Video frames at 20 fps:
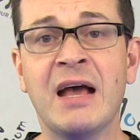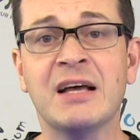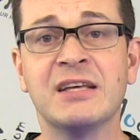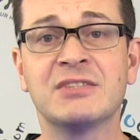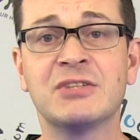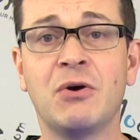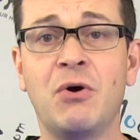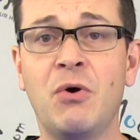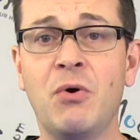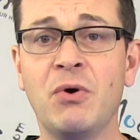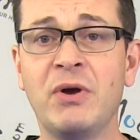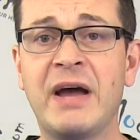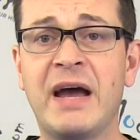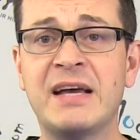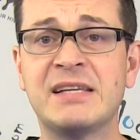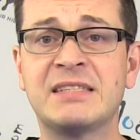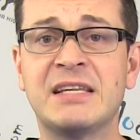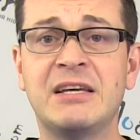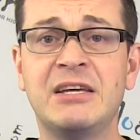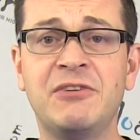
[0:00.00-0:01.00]
So
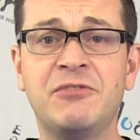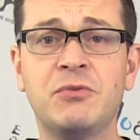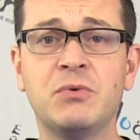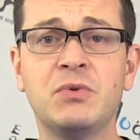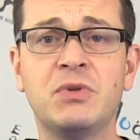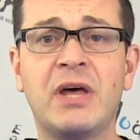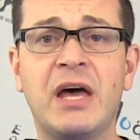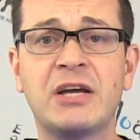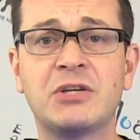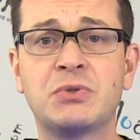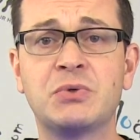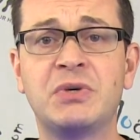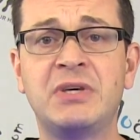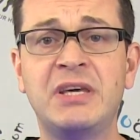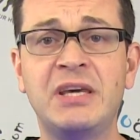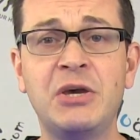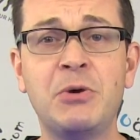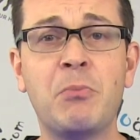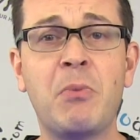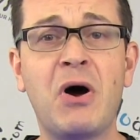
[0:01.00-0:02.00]
guys, if you'd like to
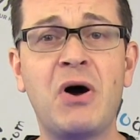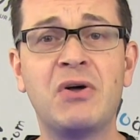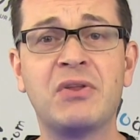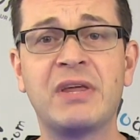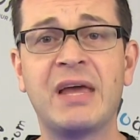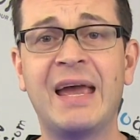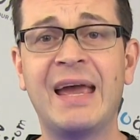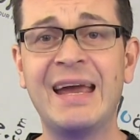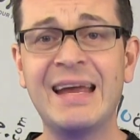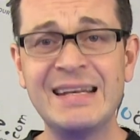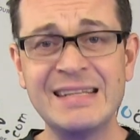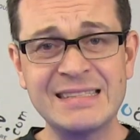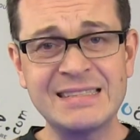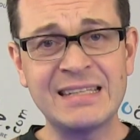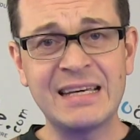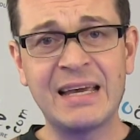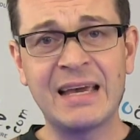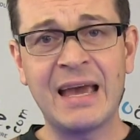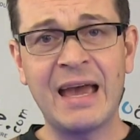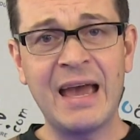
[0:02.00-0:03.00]
hear about
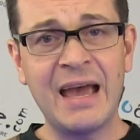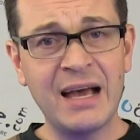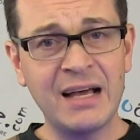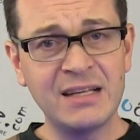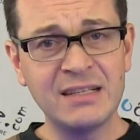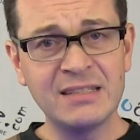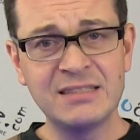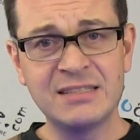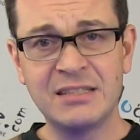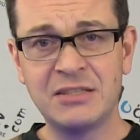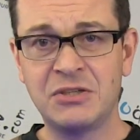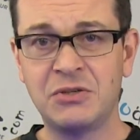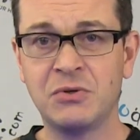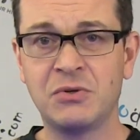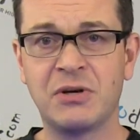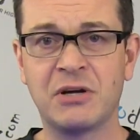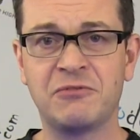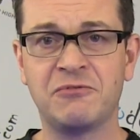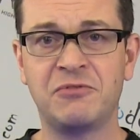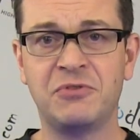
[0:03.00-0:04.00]
anything else that
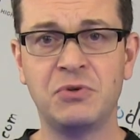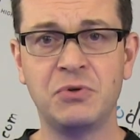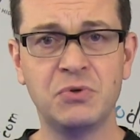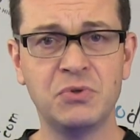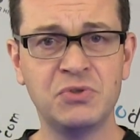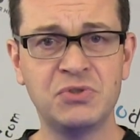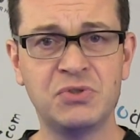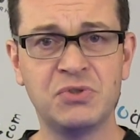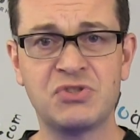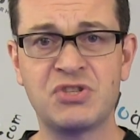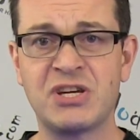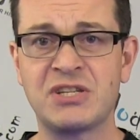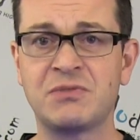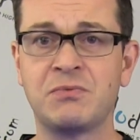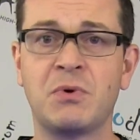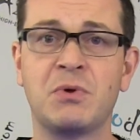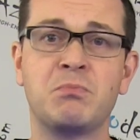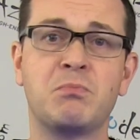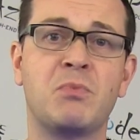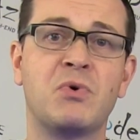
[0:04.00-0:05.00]
you're confused or
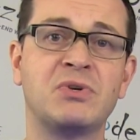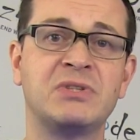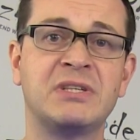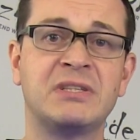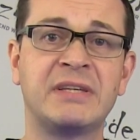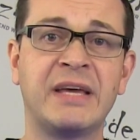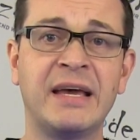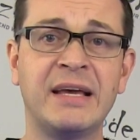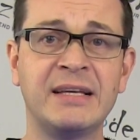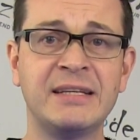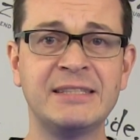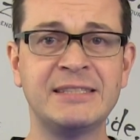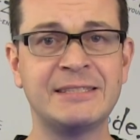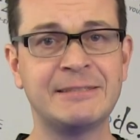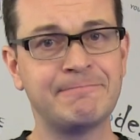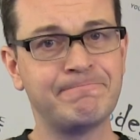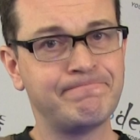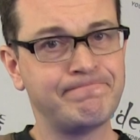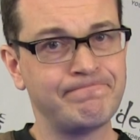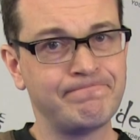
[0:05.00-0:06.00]
just want more
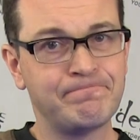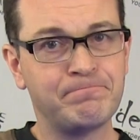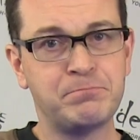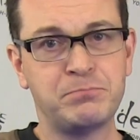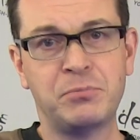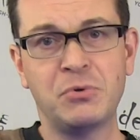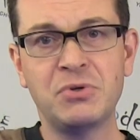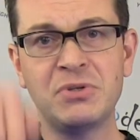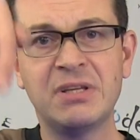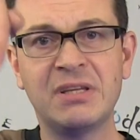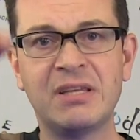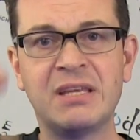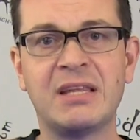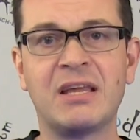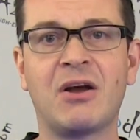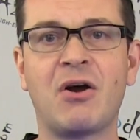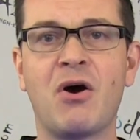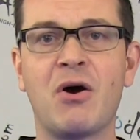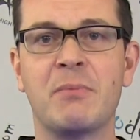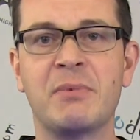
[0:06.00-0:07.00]
details, put it in
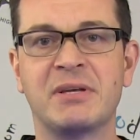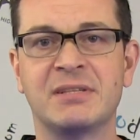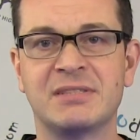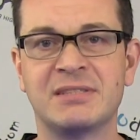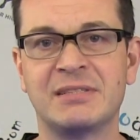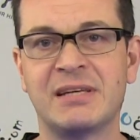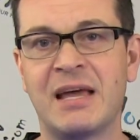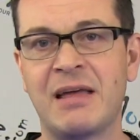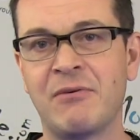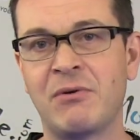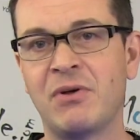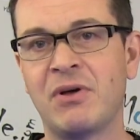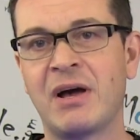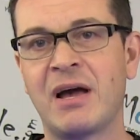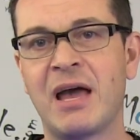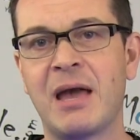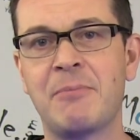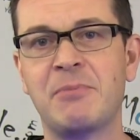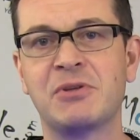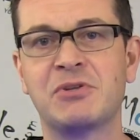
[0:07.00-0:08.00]
the comments. I will
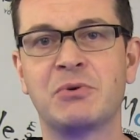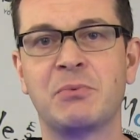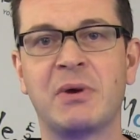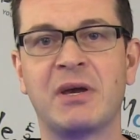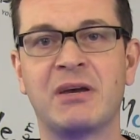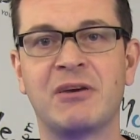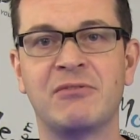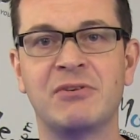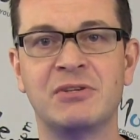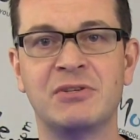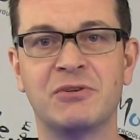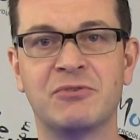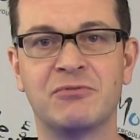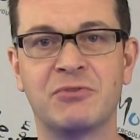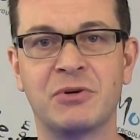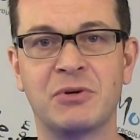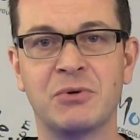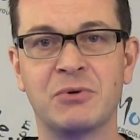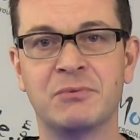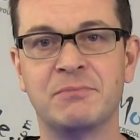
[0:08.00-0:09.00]
happy to make a video
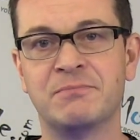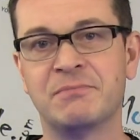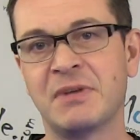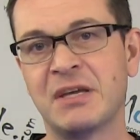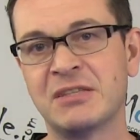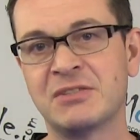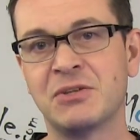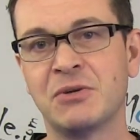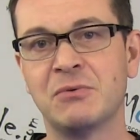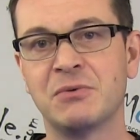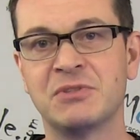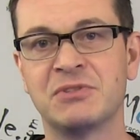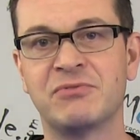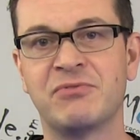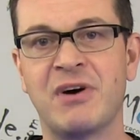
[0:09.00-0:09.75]
for you. It's always